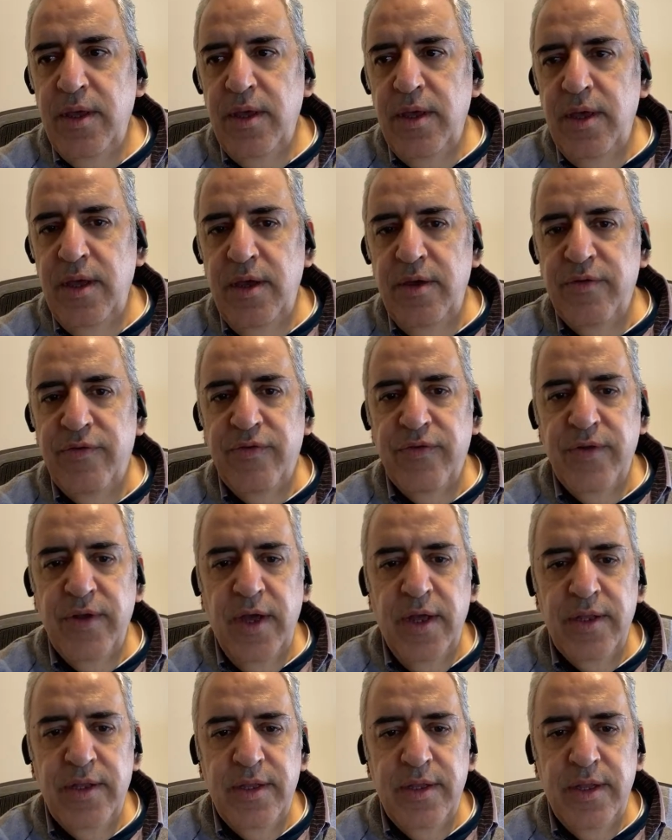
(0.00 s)
If
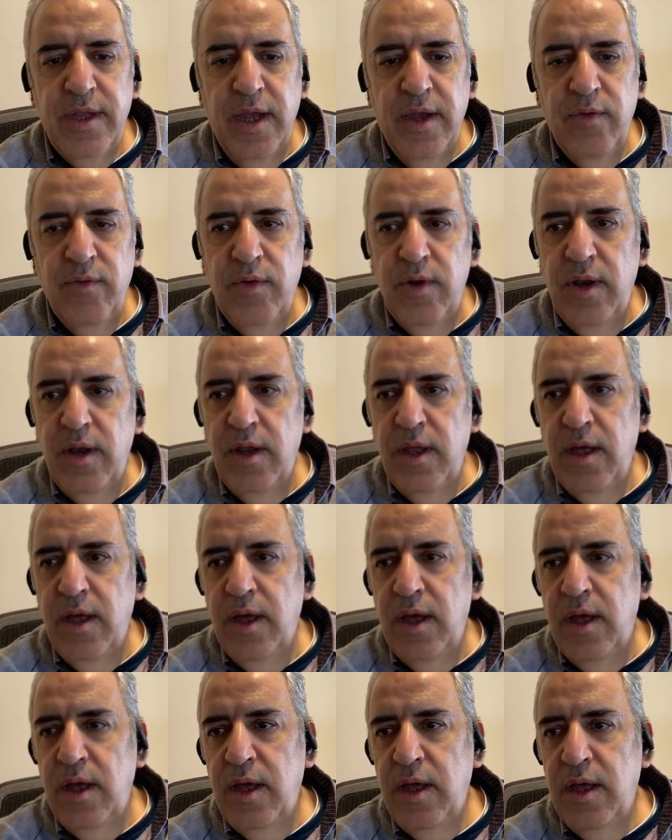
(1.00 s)
not, I
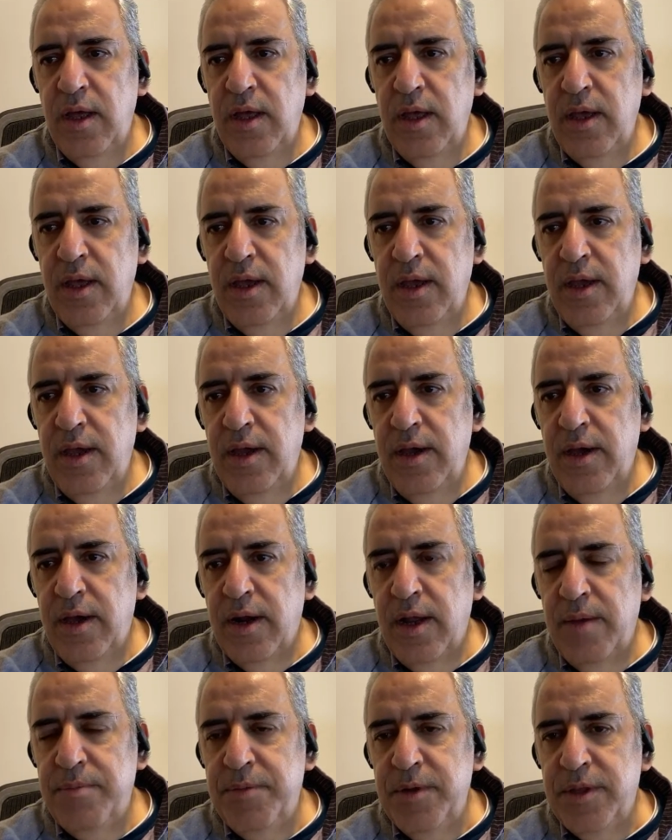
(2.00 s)
will
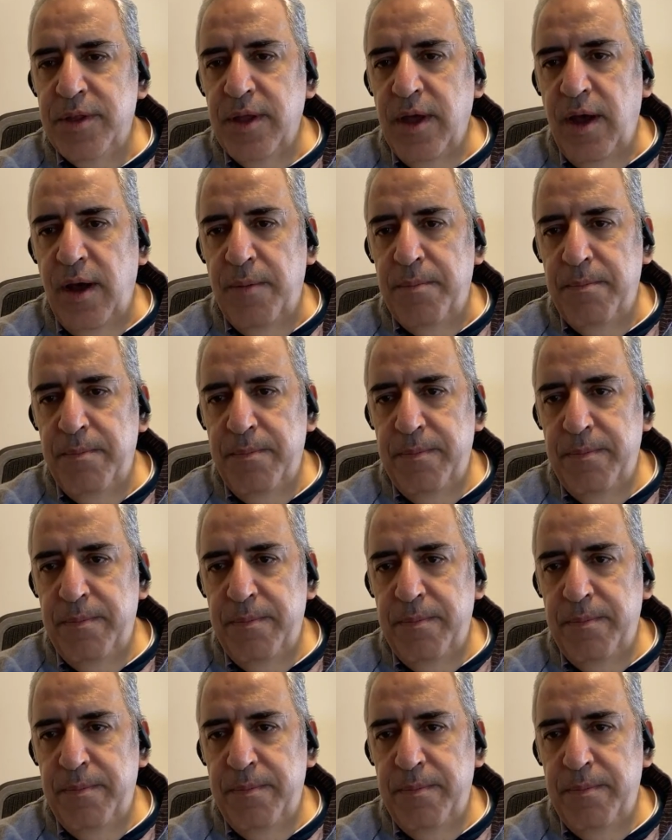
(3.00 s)
wrap it up.